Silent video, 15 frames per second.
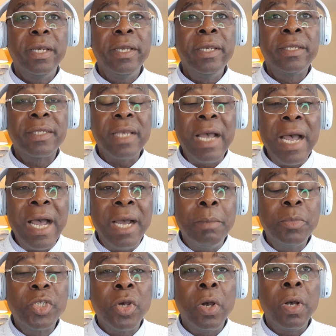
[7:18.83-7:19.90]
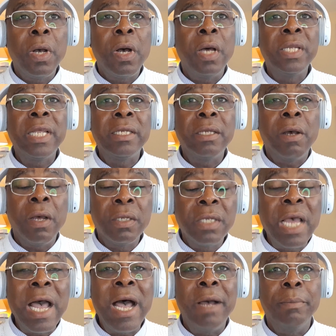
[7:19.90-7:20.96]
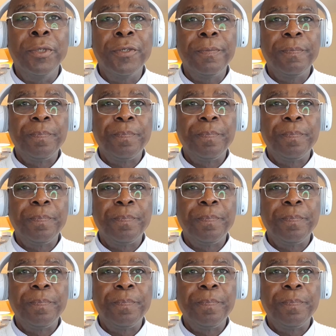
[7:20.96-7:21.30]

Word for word: is armed or un unarmed.